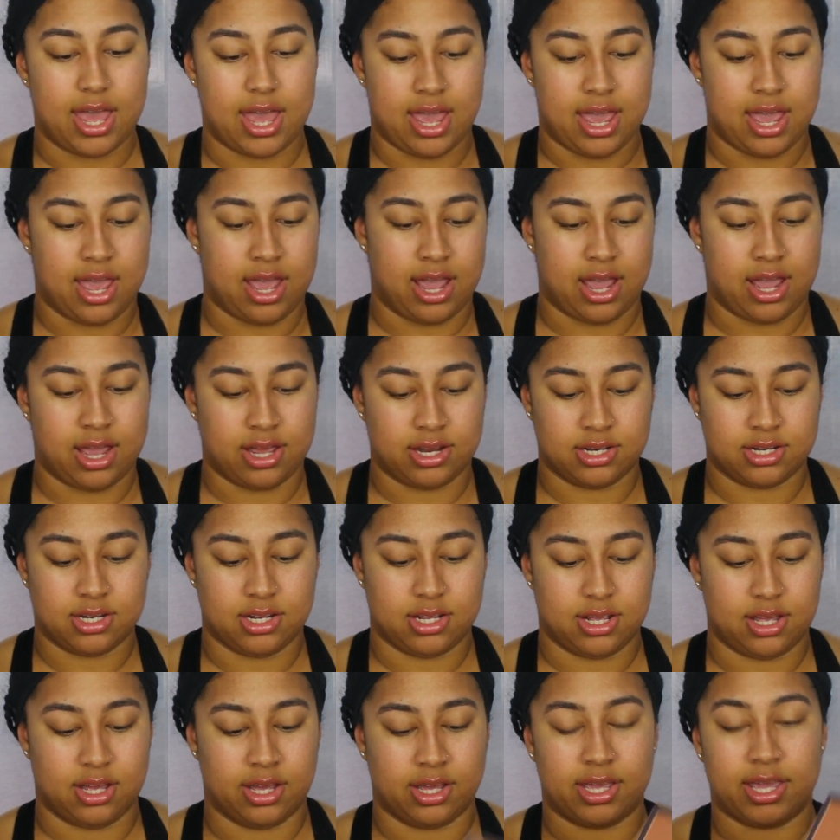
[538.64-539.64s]

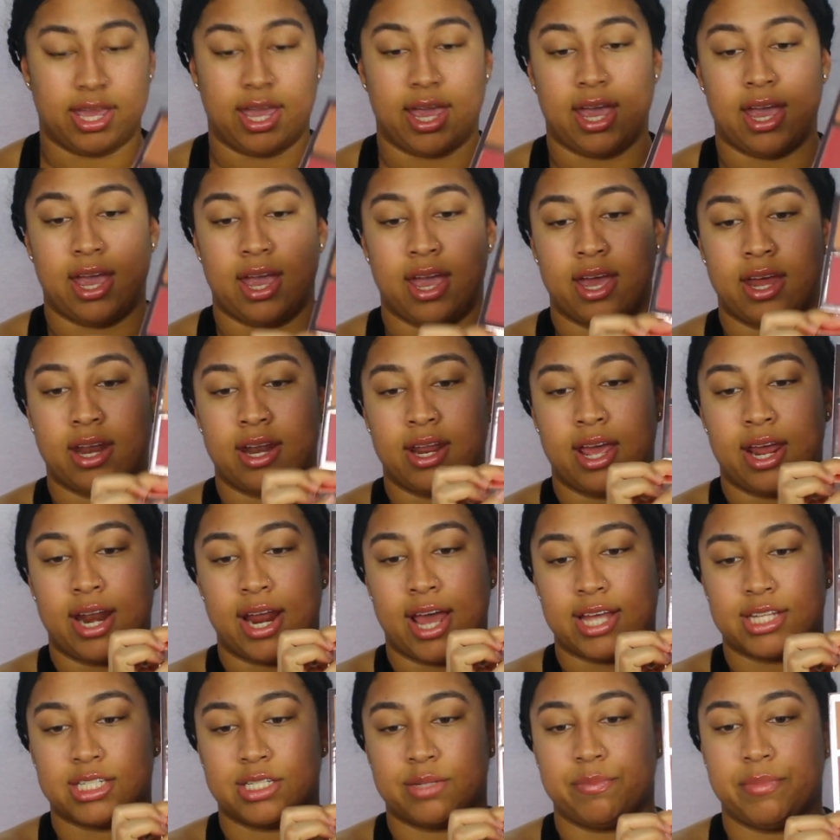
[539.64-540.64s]
And again, it
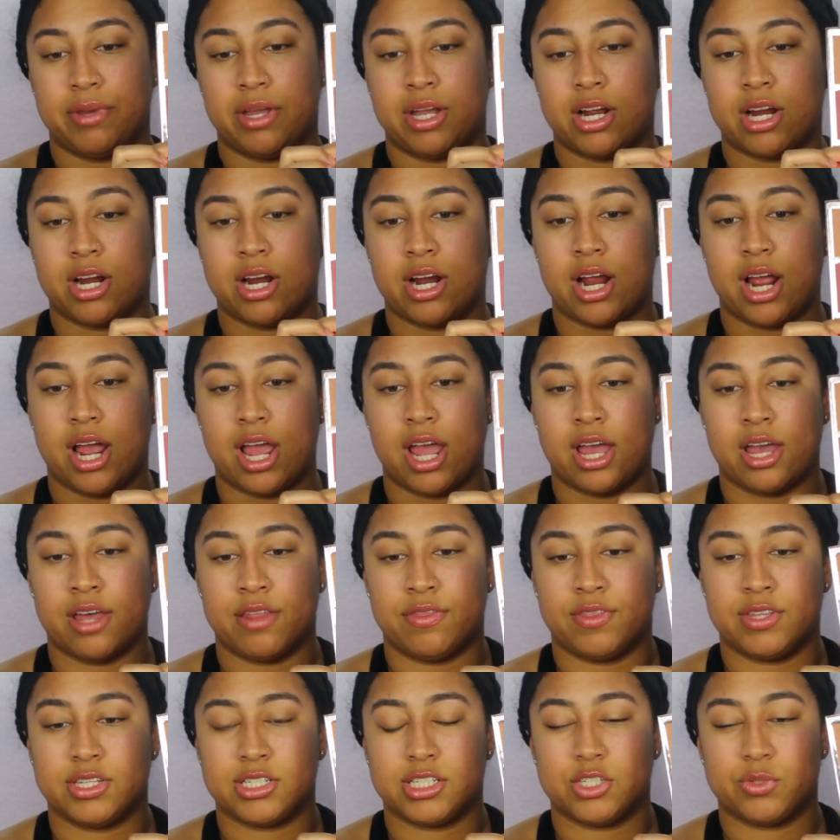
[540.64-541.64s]
has a mirror,
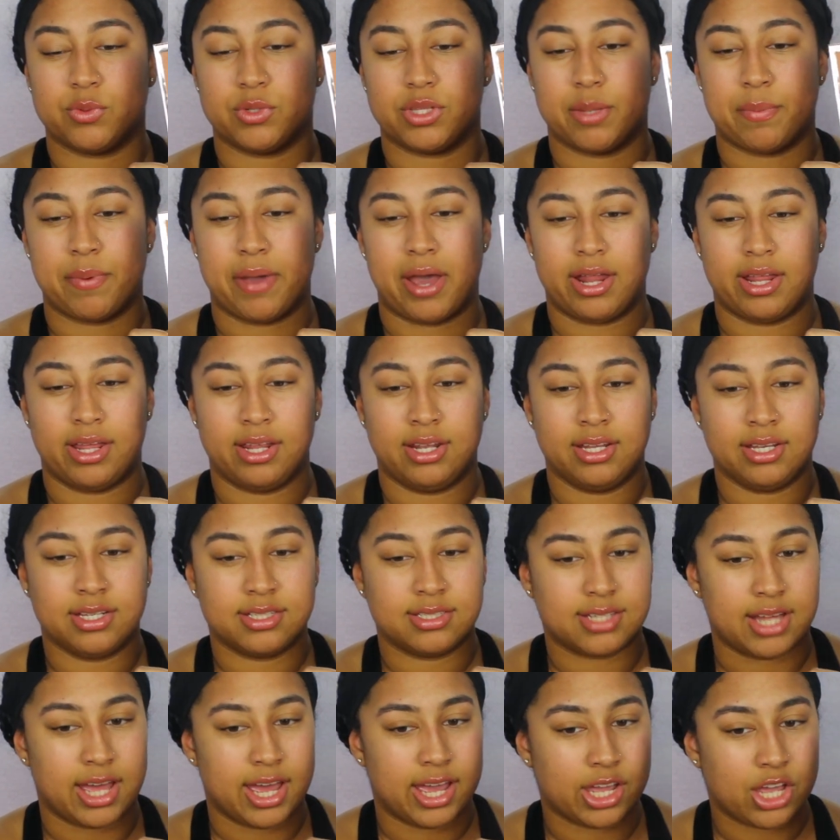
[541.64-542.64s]
and this is what the palette
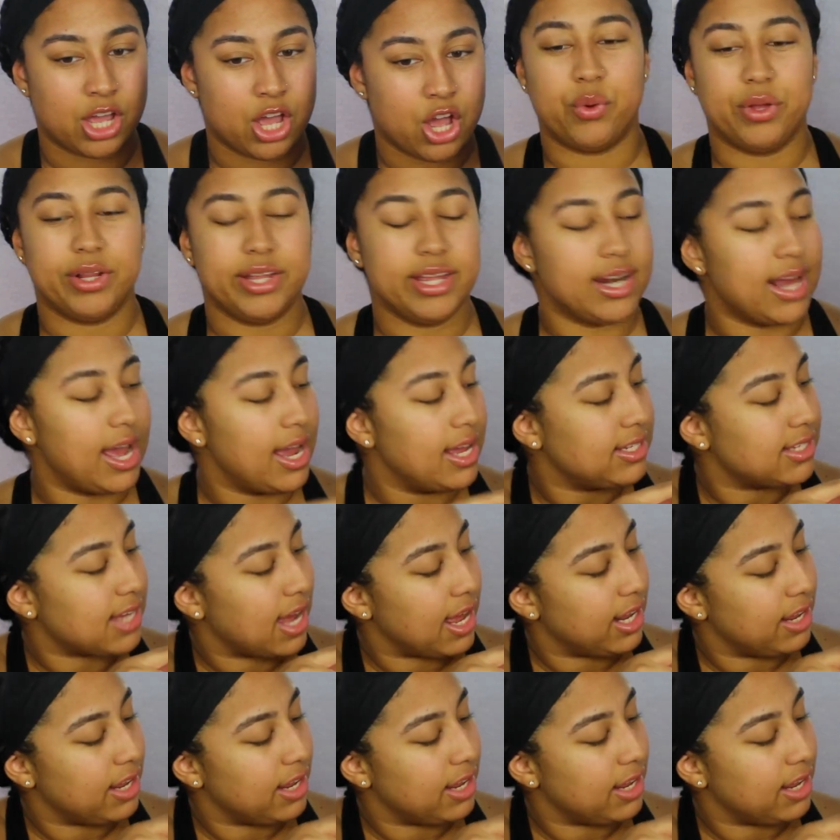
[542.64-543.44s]
looks like. Really nice.